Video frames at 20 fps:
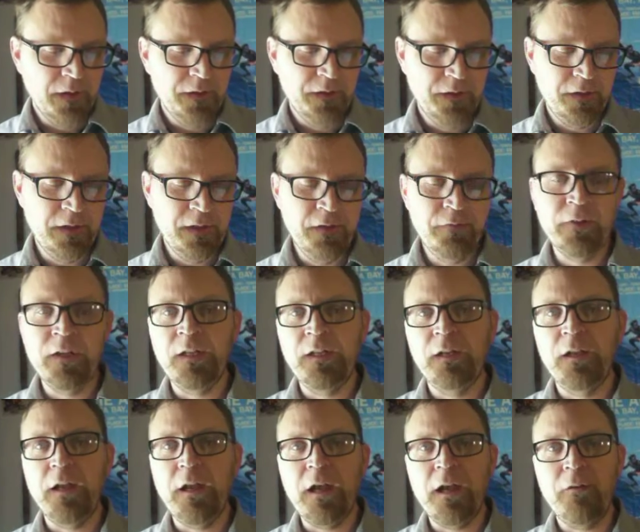you could even
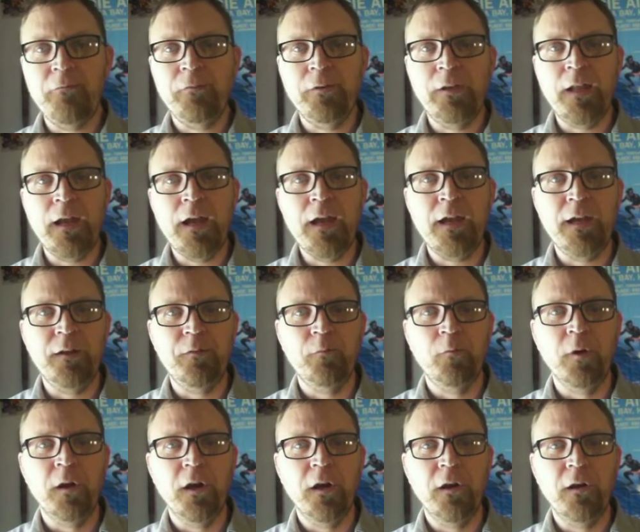have an ad
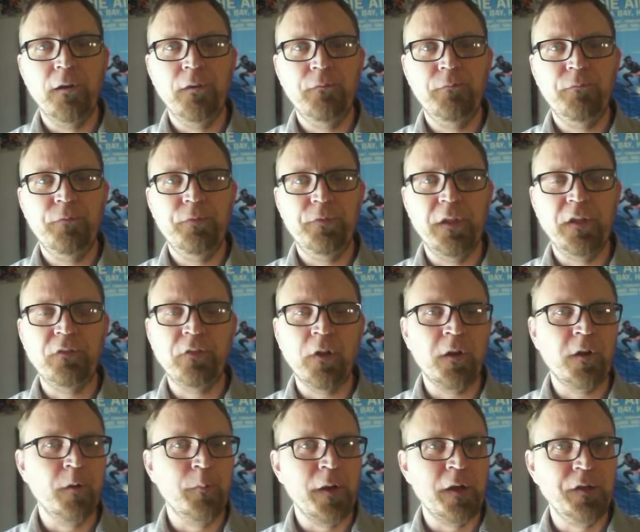where they
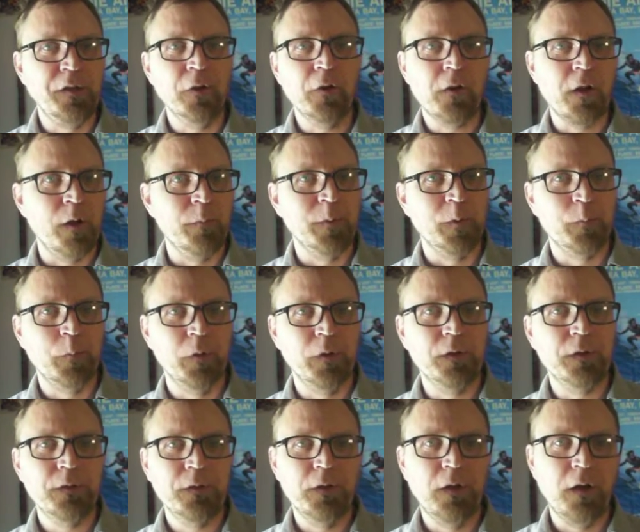talk about your comic
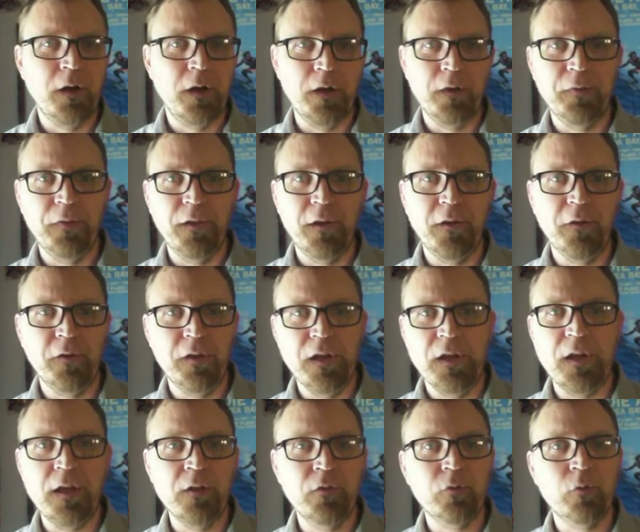book on their
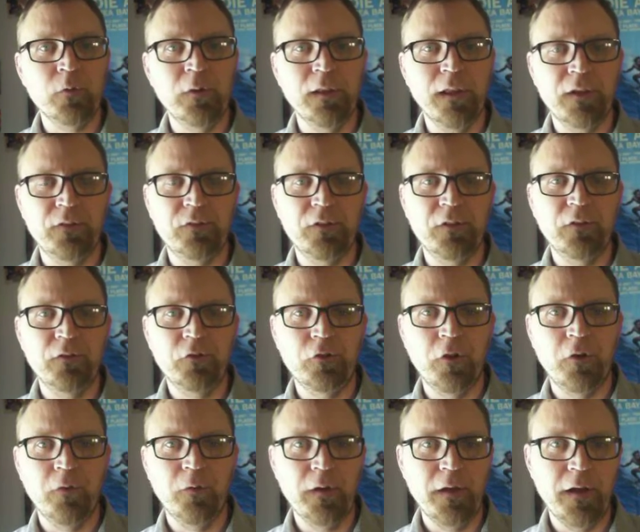Geek History Lesson
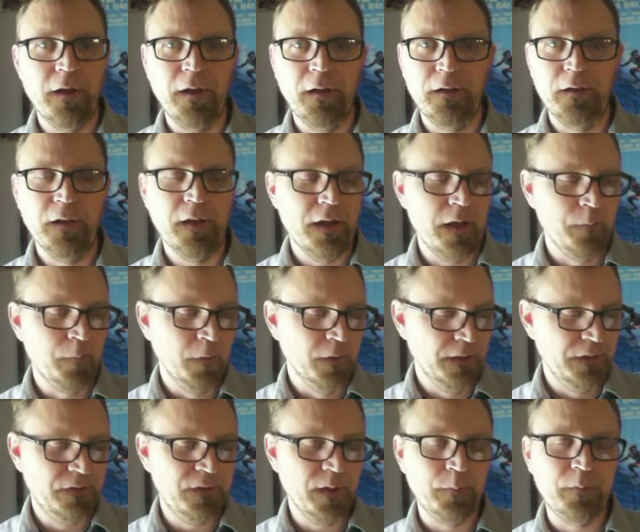show, and I'm
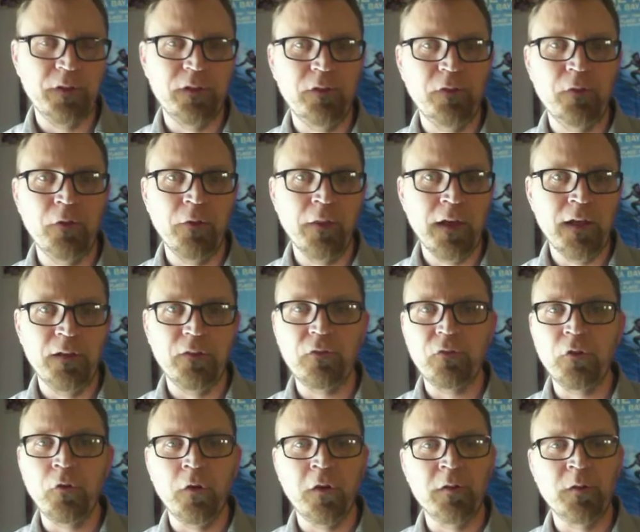really tempted to do that. It's
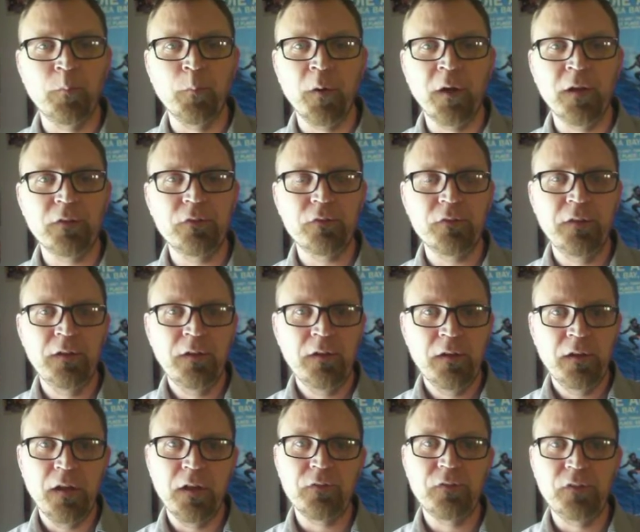200 bucks.
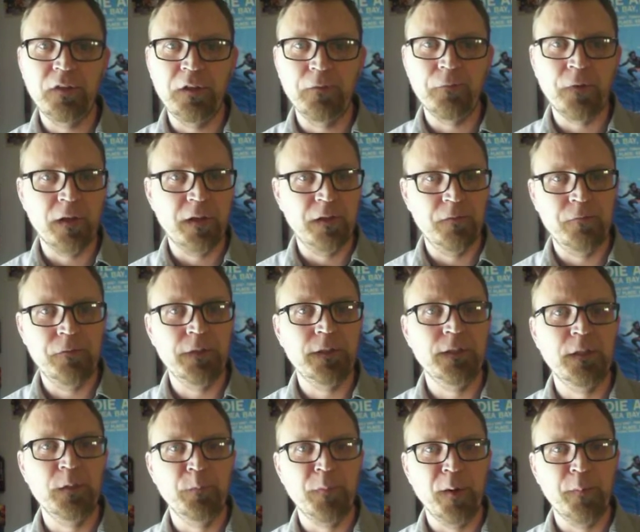I'll see if I can fit
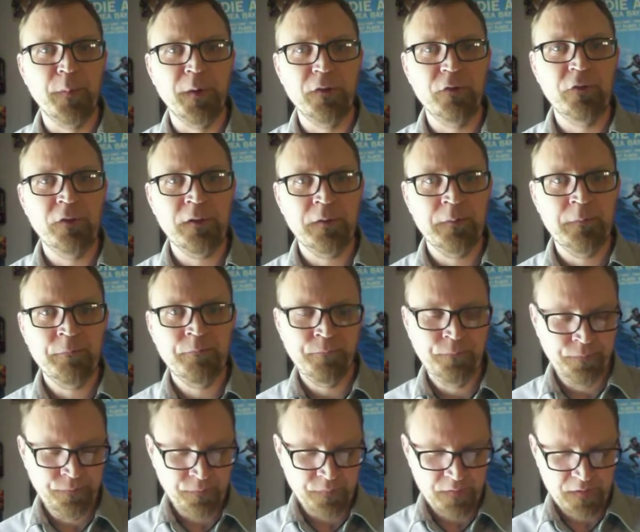it in my budget.
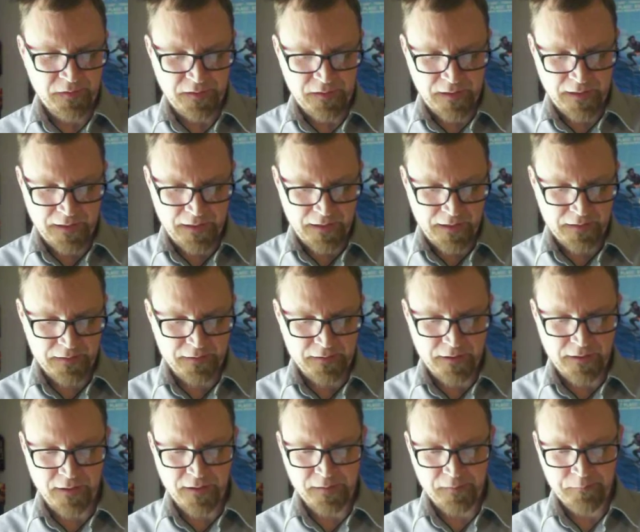And
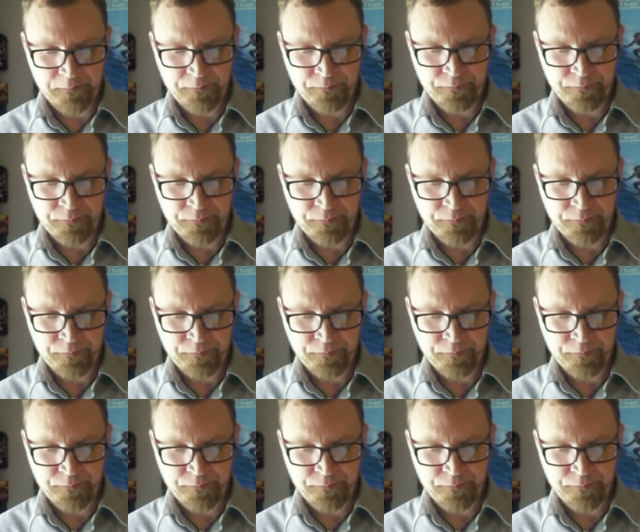uh,